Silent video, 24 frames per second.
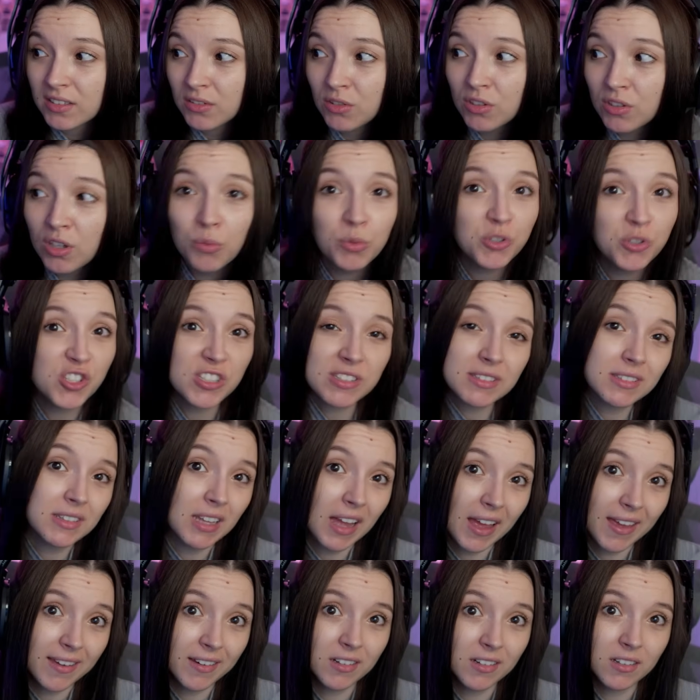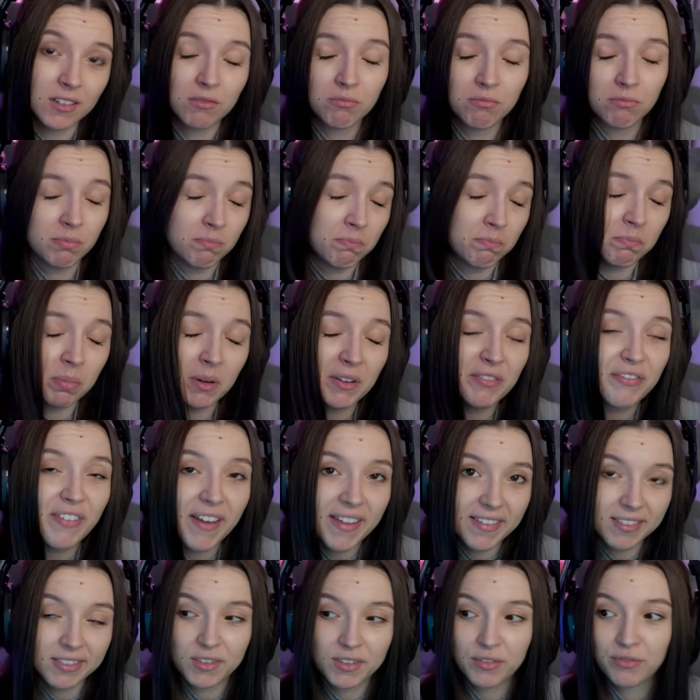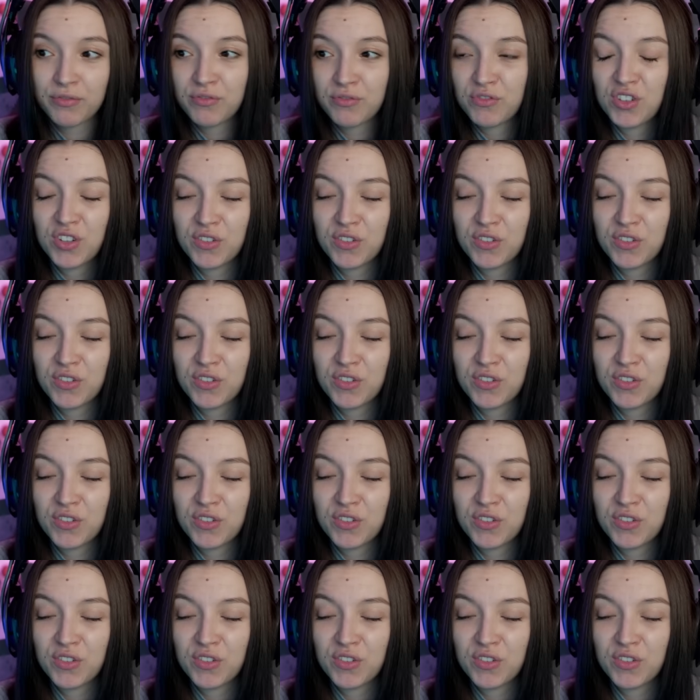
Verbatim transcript: You know, we just tie her. Preventive.